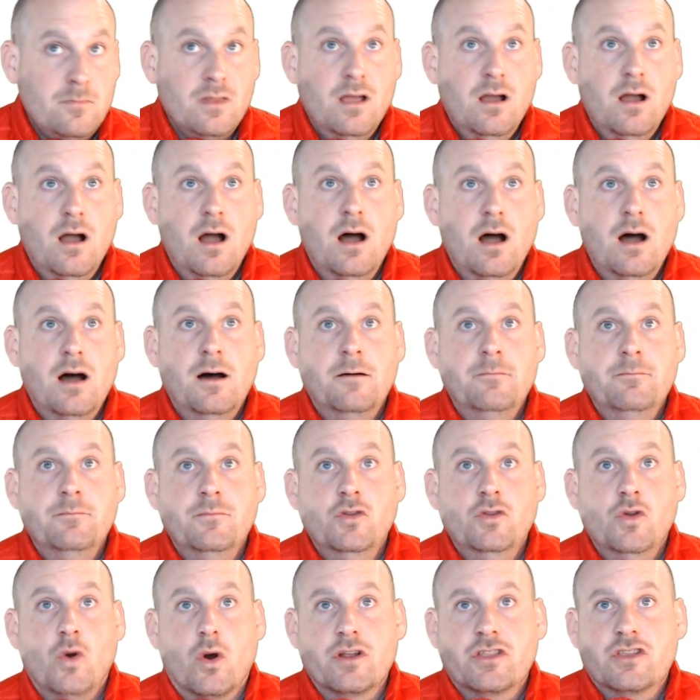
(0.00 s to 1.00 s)

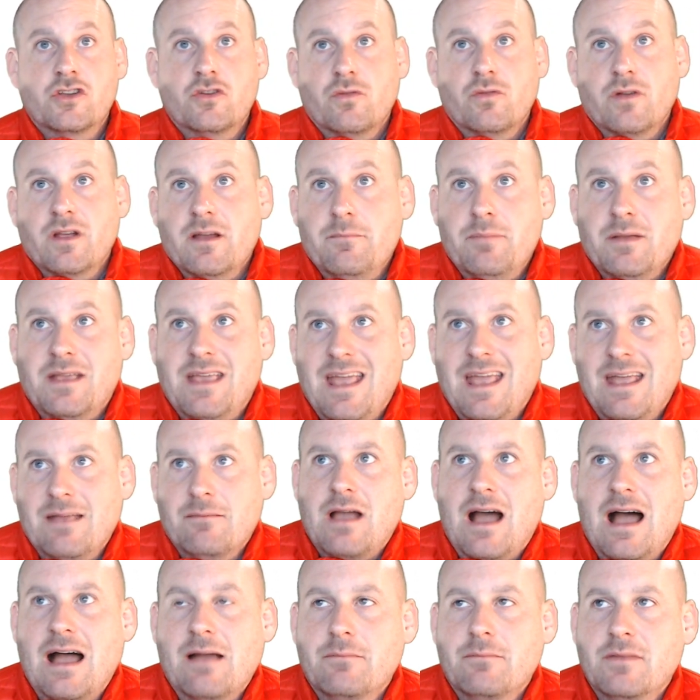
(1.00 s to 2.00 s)
North Korea became
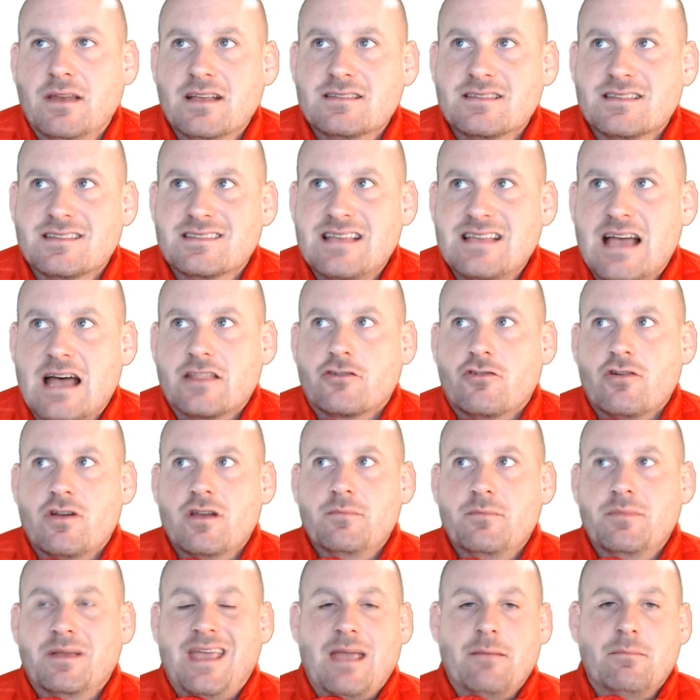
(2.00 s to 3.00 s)
communist and South Korea
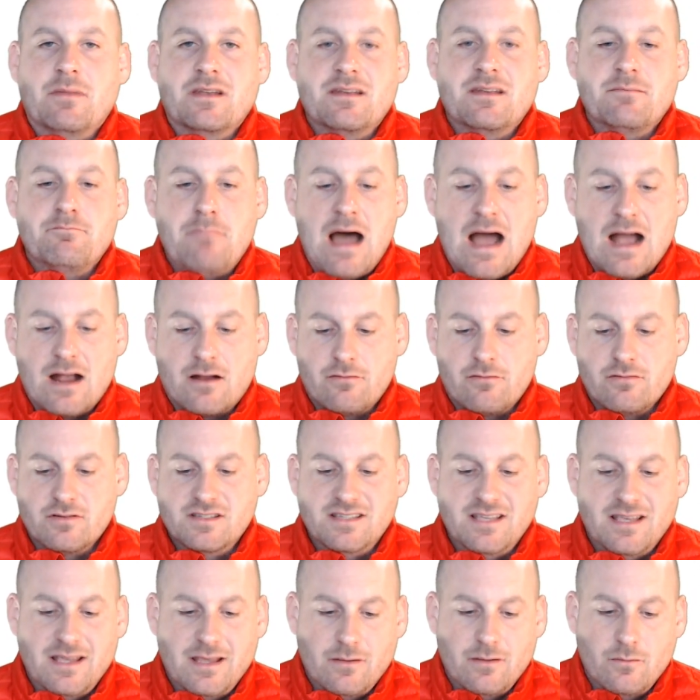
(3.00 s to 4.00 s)
became a
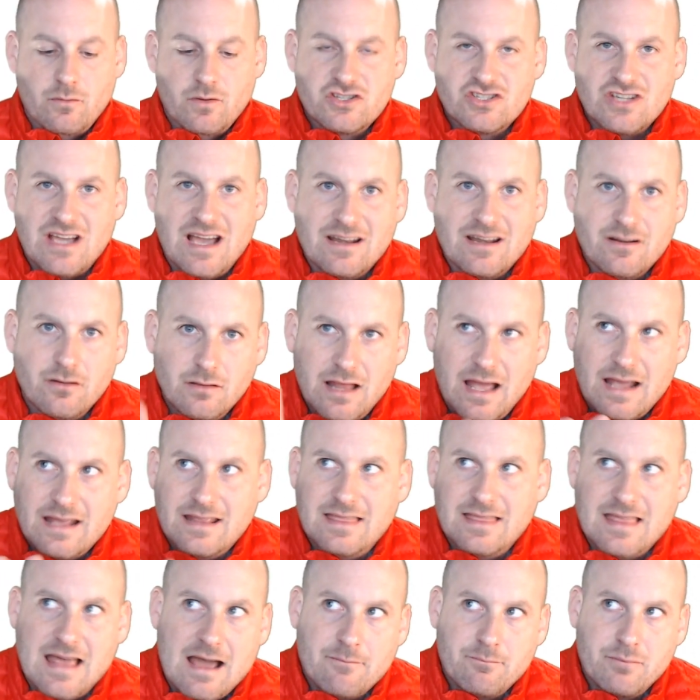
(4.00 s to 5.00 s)
democracy, which I don't
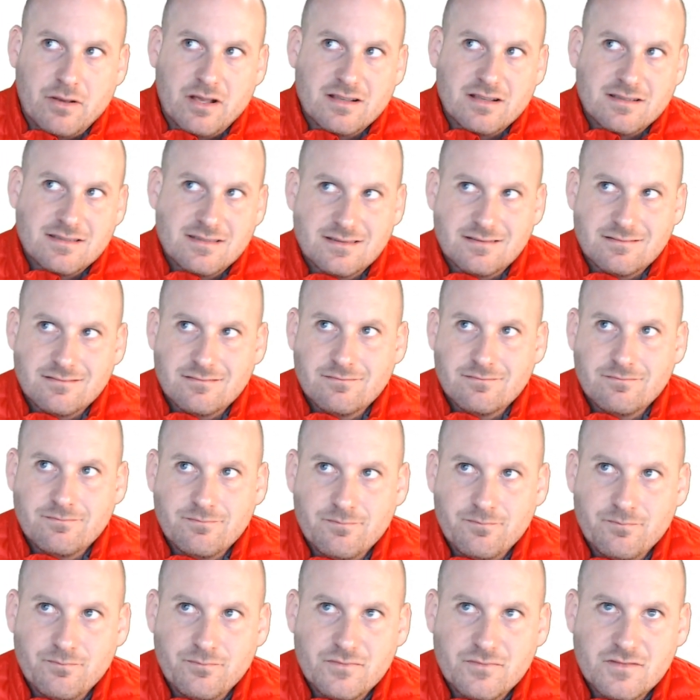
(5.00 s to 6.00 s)
like that because
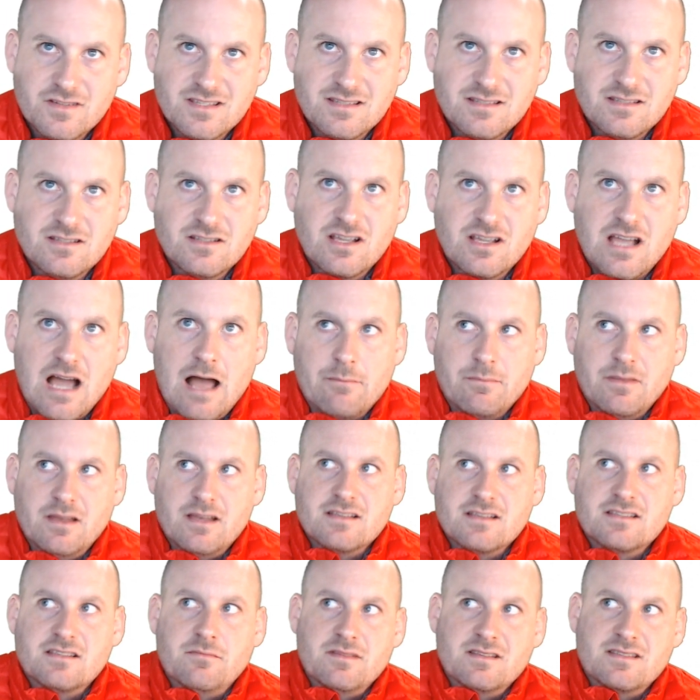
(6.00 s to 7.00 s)

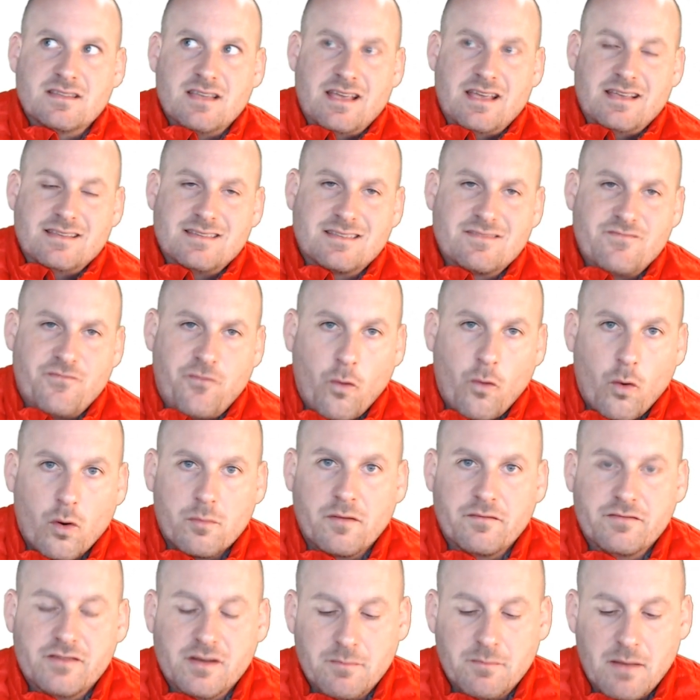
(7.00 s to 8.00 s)
communism is a form
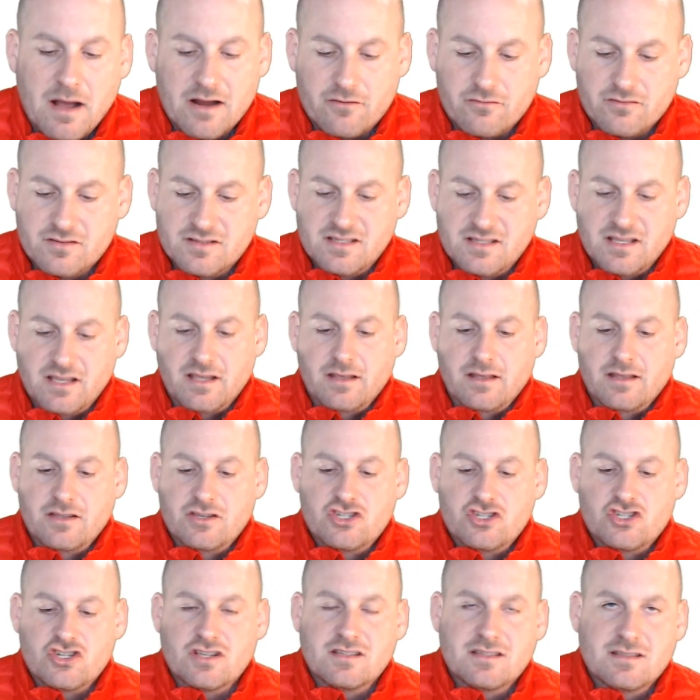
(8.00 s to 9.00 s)
of democracy. It's
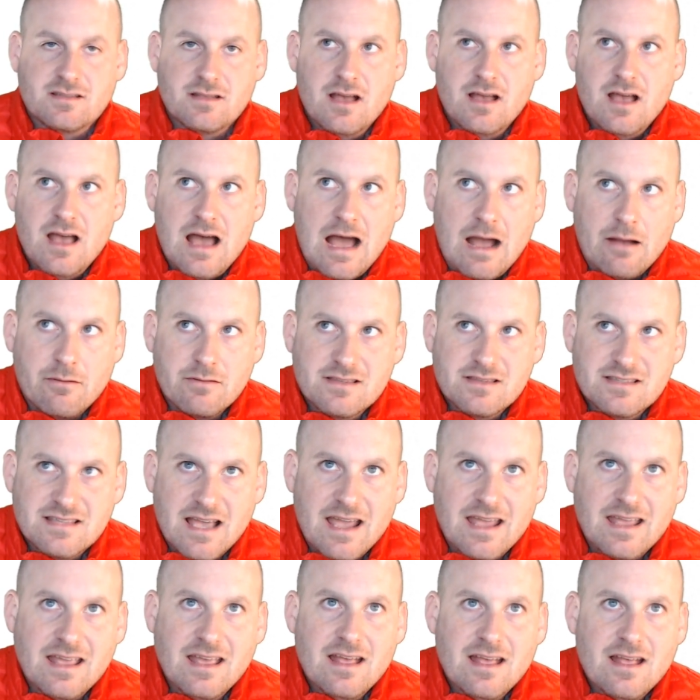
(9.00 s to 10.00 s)
just, I would
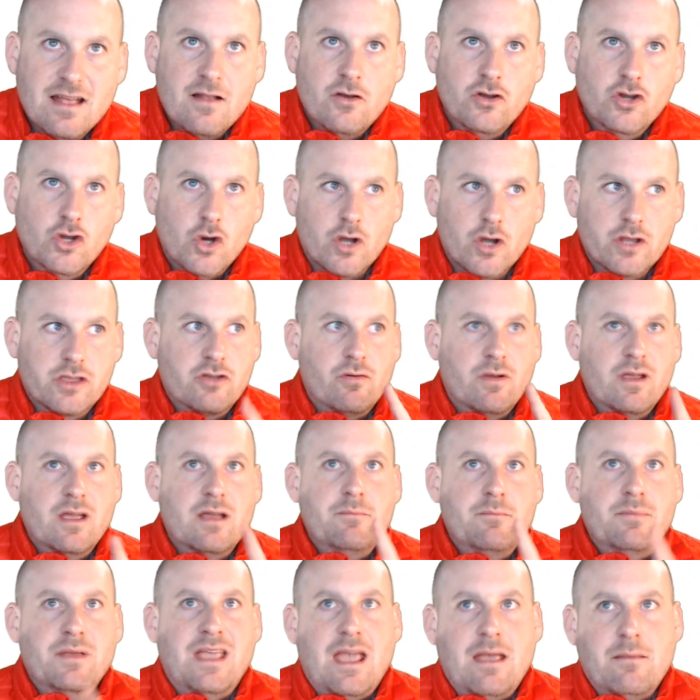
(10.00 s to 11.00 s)
say North Korea
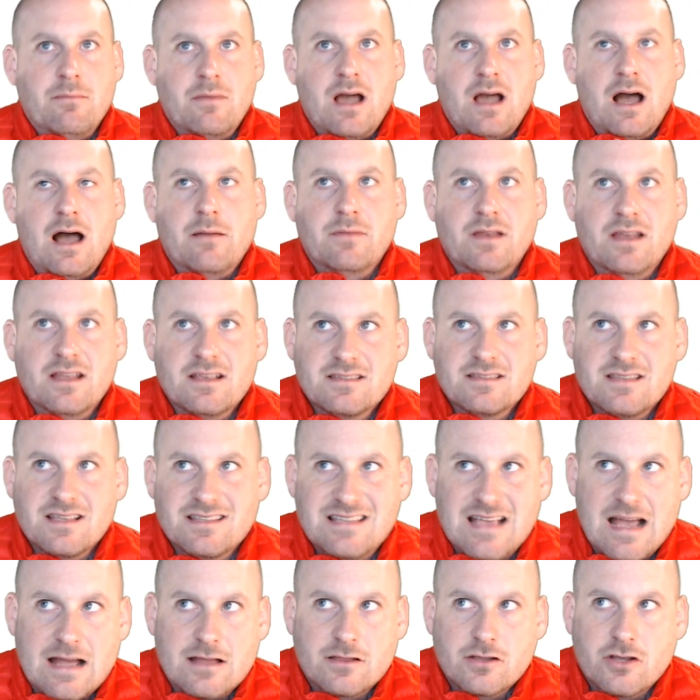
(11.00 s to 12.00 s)
became communist and
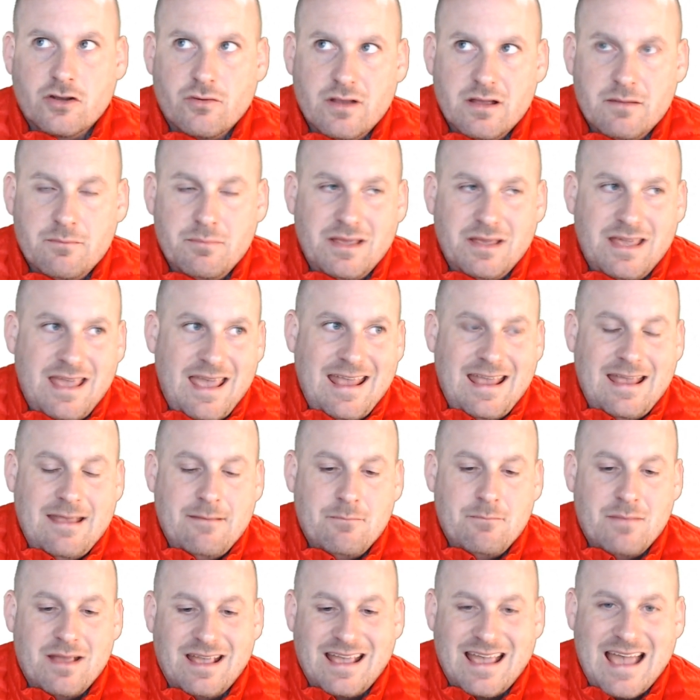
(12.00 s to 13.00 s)
South Korea
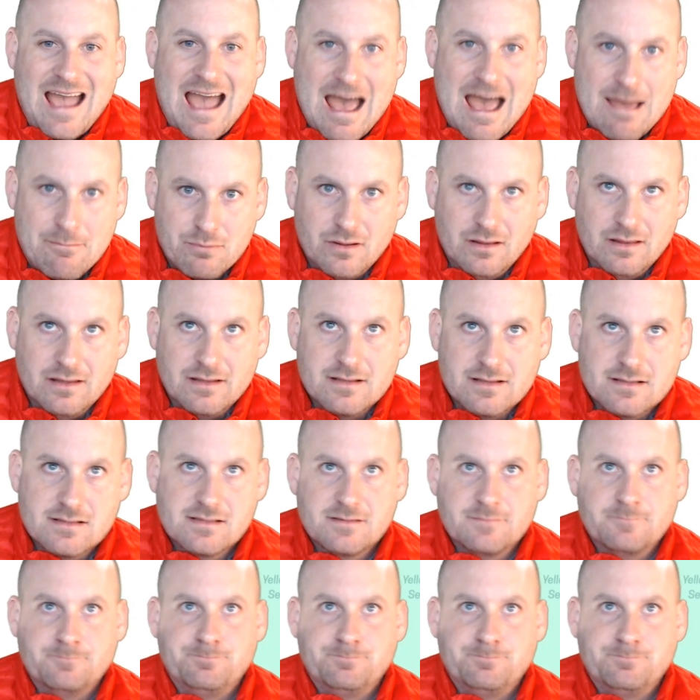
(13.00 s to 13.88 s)
became capitalist.